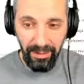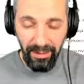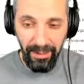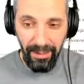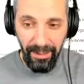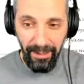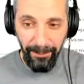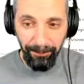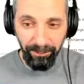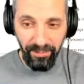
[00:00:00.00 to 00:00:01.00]

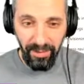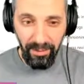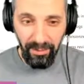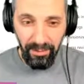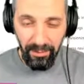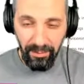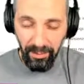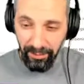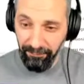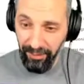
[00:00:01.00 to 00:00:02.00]

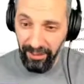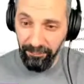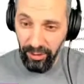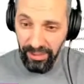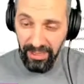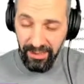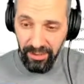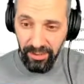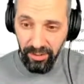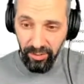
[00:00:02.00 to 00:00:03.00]
like very few
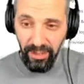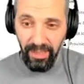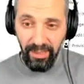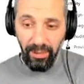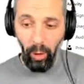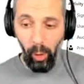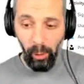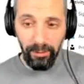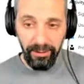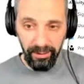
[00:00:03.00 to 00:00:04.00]
changes to take an
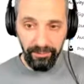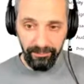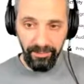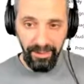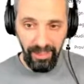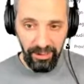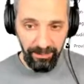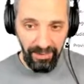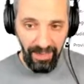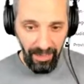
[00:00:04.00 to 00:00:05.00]
older
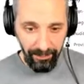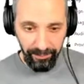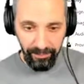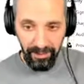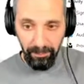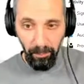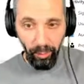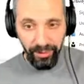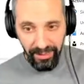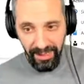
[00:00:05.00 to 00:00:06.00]
ASP.NET app and
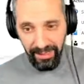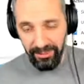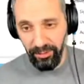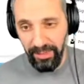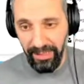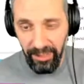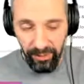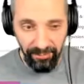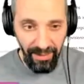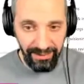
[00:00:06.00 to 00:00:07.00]
modernize the authentication.
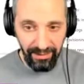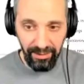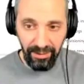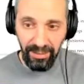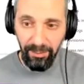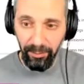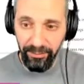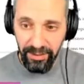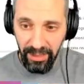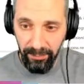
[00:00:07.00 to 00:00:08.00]
In fact, I did a couple of
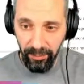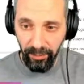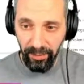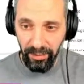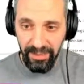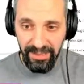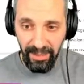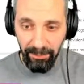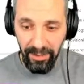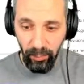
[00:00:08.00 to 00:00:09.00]
streams with
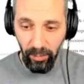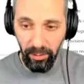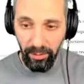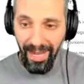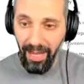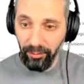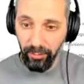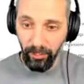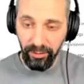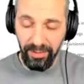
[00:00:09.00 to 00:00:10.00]
JP as well on how to
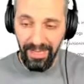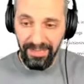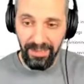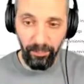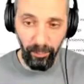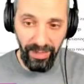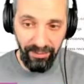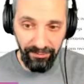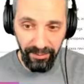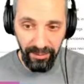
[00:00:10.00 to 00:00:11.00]
modernize that. We
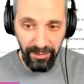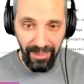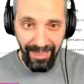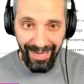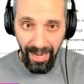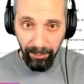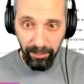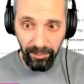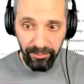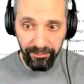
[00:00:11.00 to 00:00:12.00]
have a
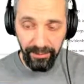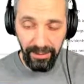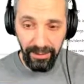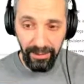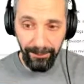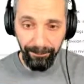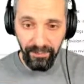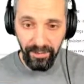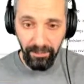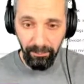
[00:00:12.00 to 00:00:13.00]
couple of
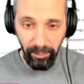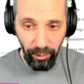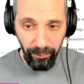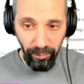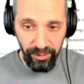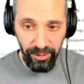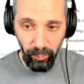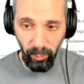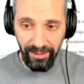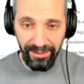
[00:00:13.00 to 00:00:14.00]
blog posts as
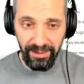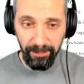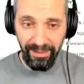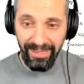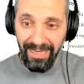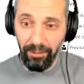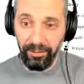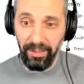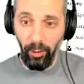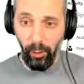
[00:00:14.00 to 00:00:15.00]
well that explain how to
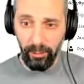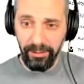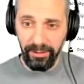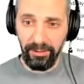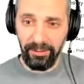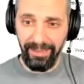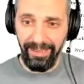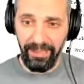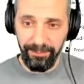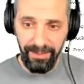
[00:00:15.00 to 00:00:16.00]
take older
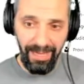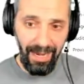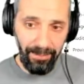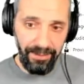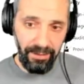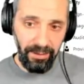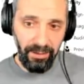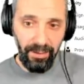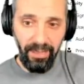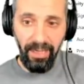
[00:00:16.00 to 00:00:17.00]
ASP.NET apps
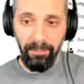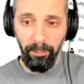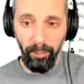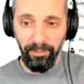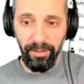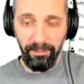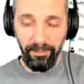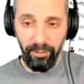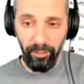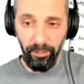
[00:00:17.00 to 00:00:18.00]
and move them
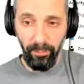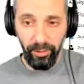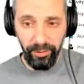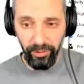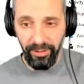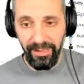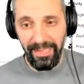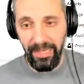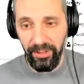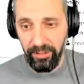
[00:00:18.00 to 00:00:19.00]
to modern
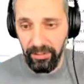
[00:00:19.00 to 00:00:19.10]
authentication.